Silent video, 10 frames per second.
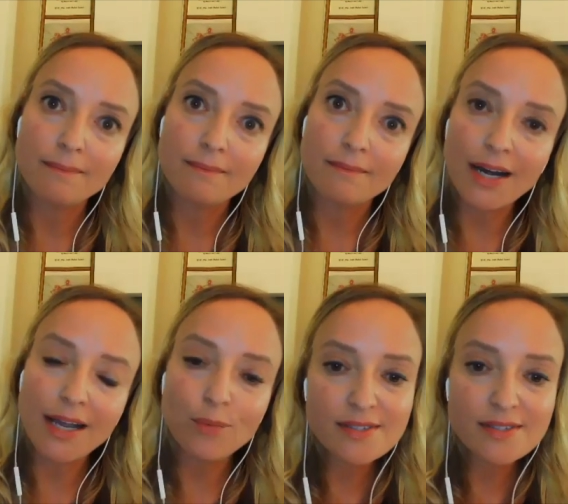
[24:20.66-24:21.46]

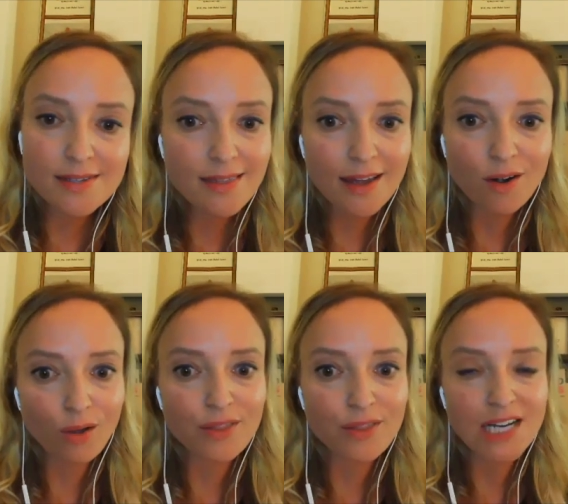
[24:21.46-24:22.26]
right? We see that
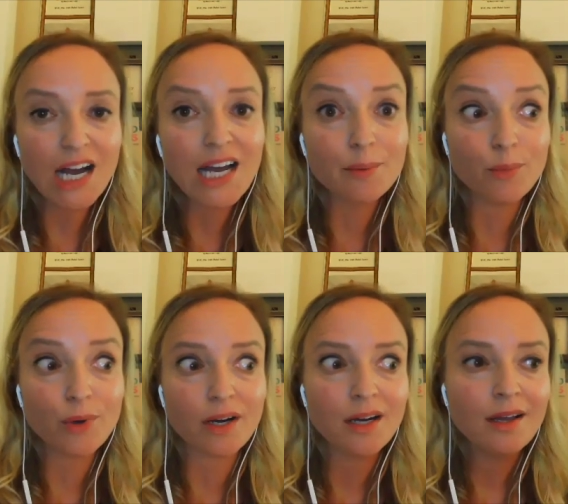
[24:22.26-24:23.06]
all the time
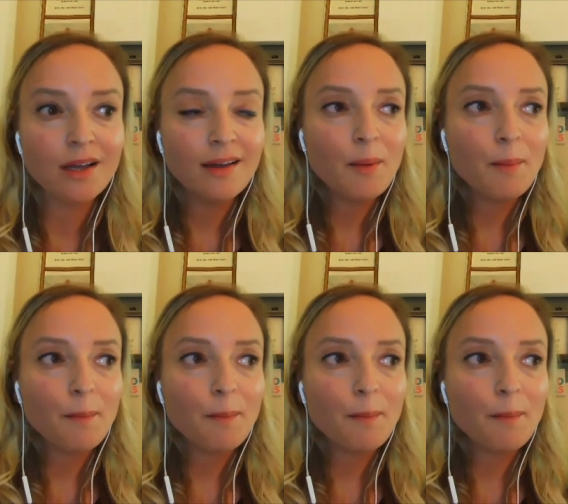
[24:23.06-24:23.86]
where
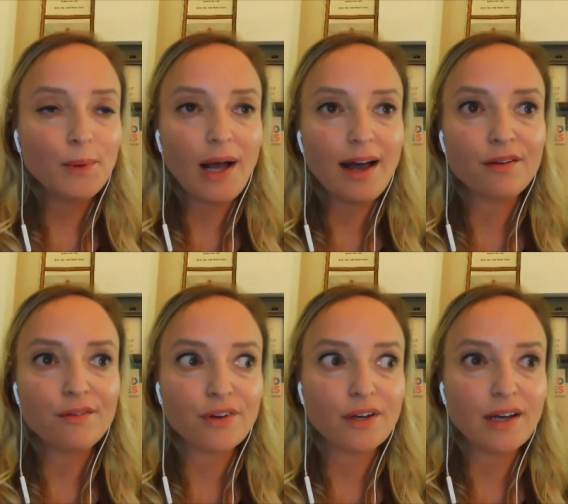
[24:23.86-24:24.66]
people have
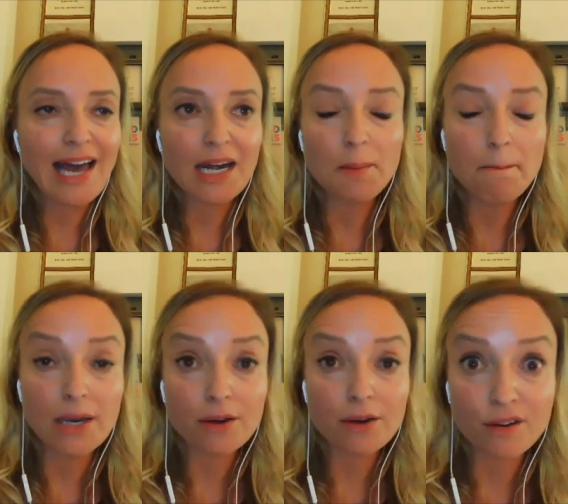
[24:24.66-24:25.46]
had a
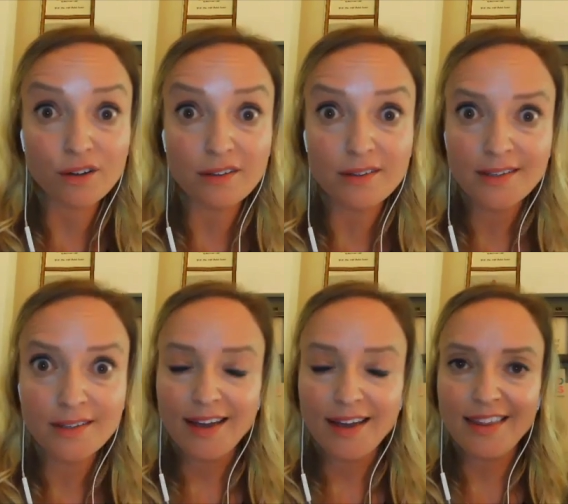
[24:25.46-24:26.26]
miracle
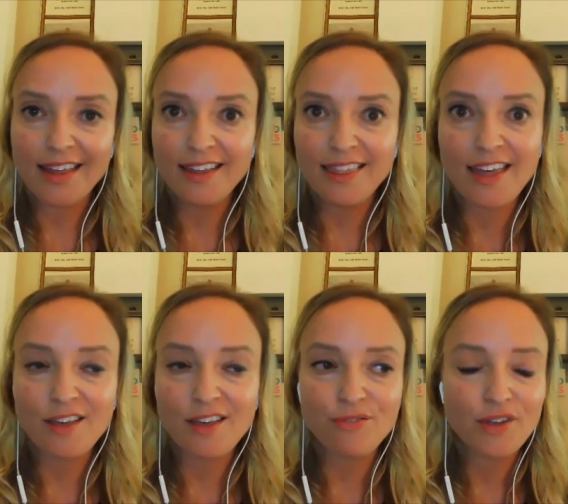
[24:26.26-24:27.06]
and
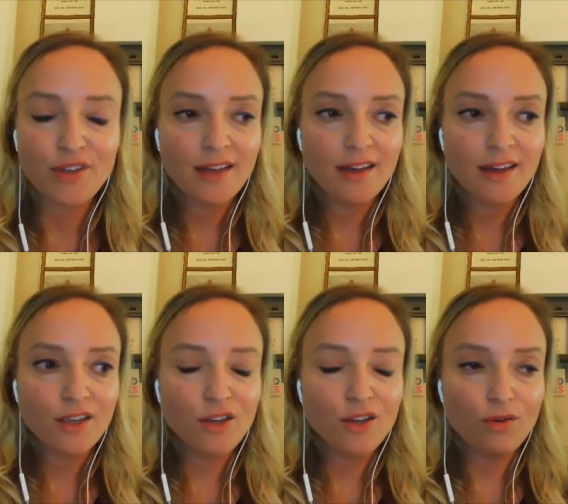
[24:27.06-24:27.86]
they've,
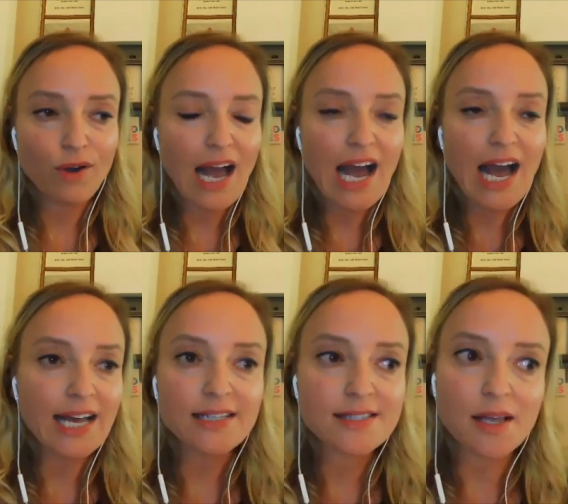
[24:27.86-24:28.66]
you know,
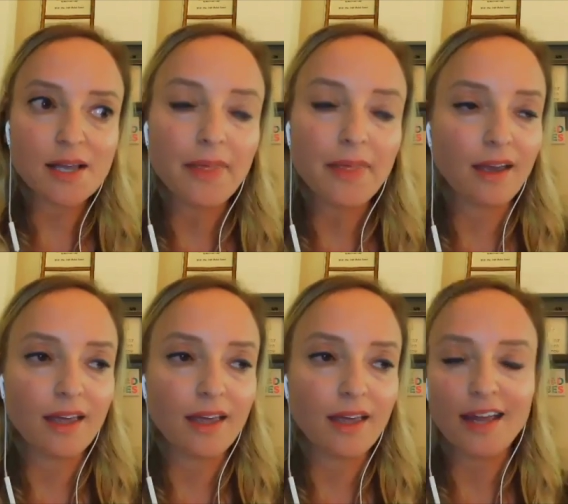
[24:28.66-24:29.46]
had something
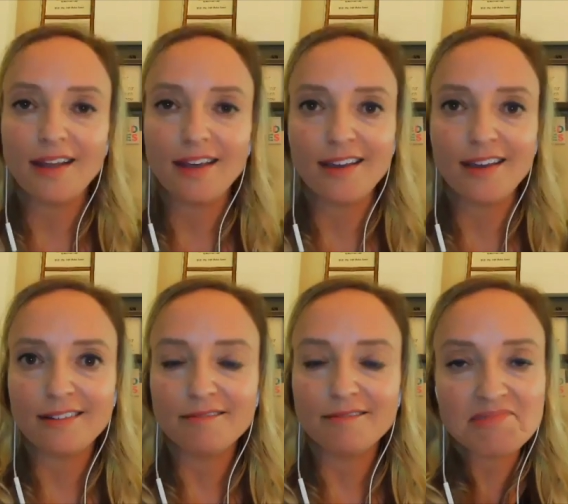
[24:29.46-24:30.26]
and then it
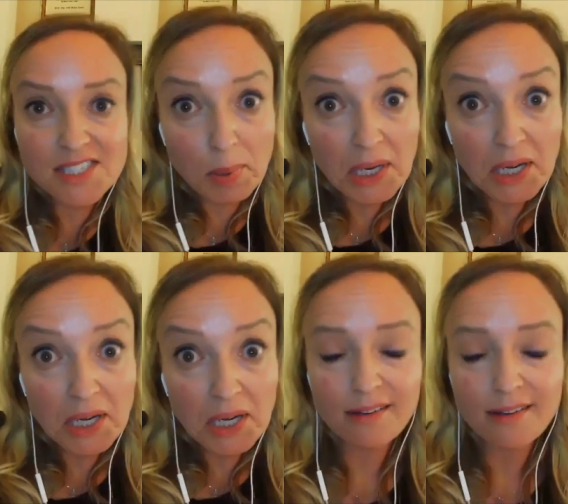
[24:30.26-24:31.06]

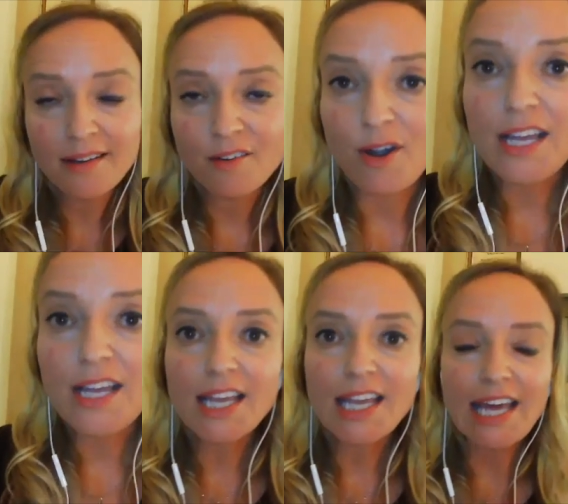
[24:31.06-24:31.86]
disappeared, right?
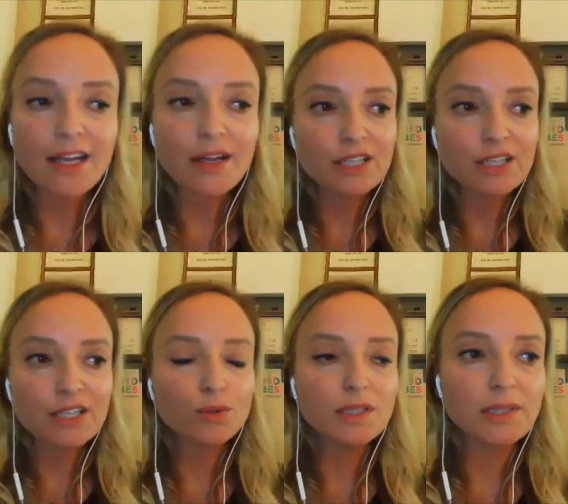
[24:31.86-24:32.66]
Like, and I
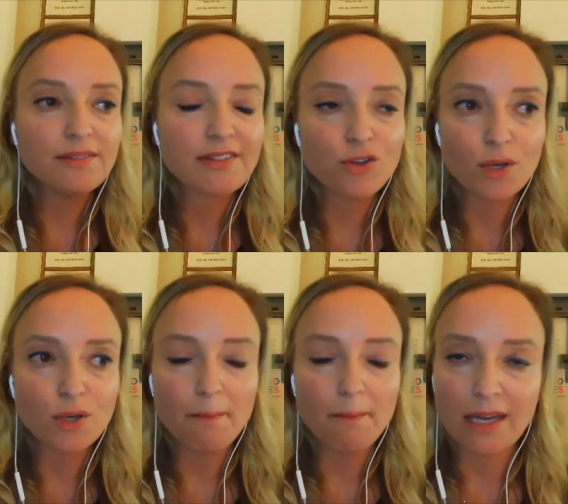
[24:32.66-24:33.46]
truly believe that you
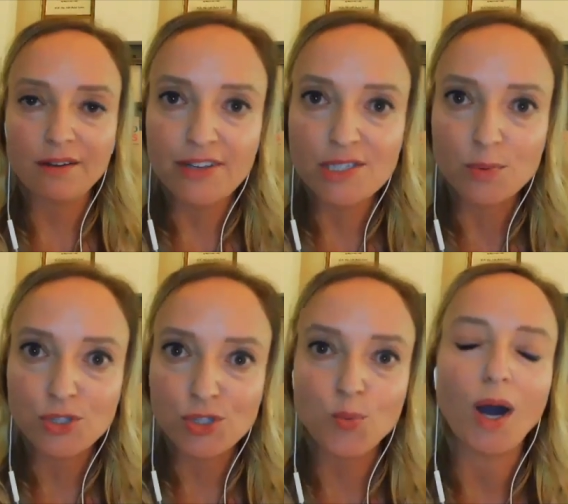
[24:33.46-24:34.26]
can manifest
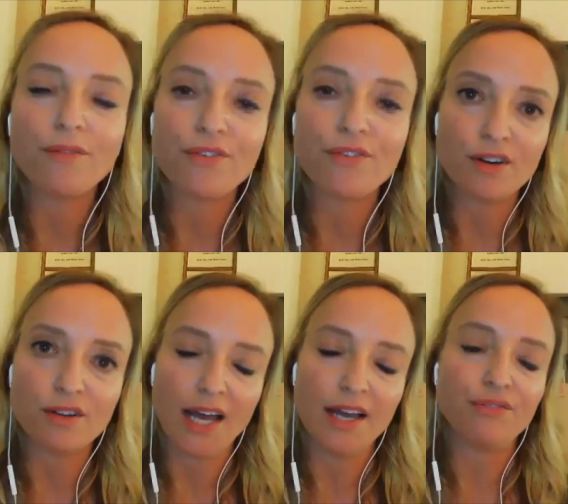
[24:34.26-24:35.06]
what you want for your
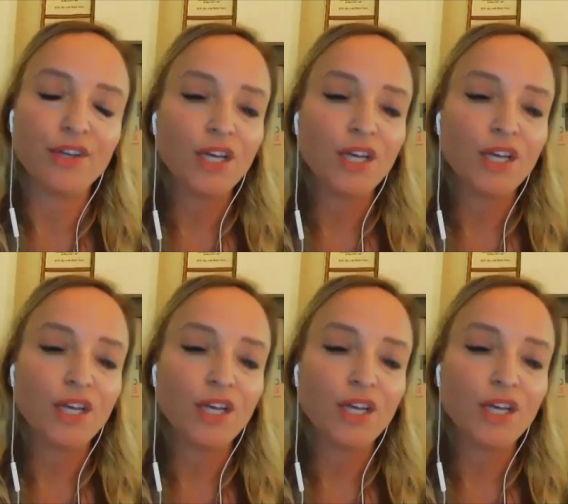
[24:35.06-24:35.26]
life.